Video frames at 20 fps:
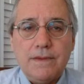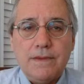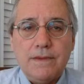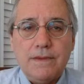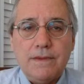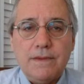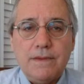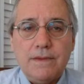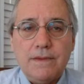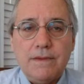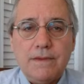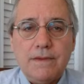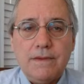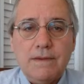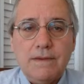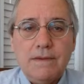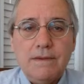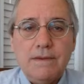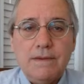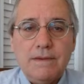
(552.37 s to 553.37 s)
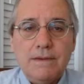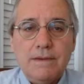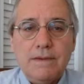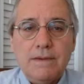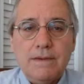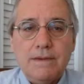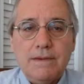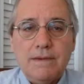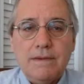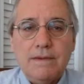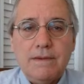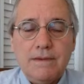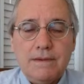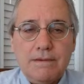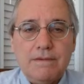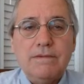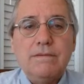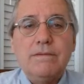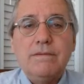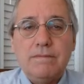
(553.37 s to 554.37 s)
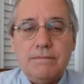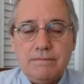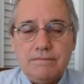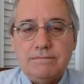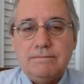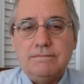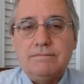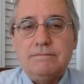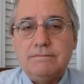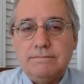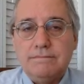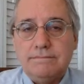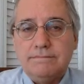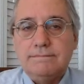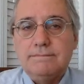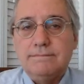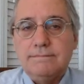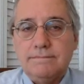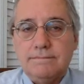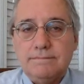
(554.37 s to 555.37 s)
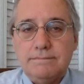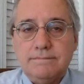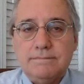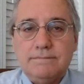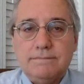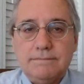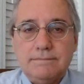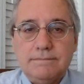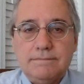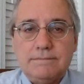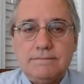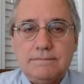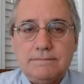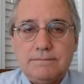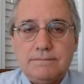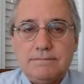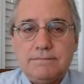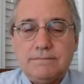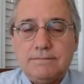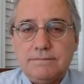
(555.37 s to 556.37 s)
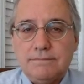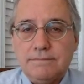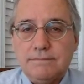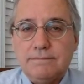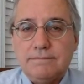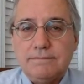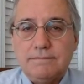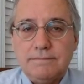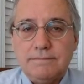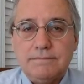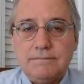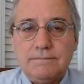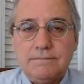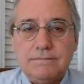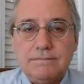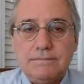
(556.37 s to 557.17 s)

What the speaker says: No words are spoken by the person on screen.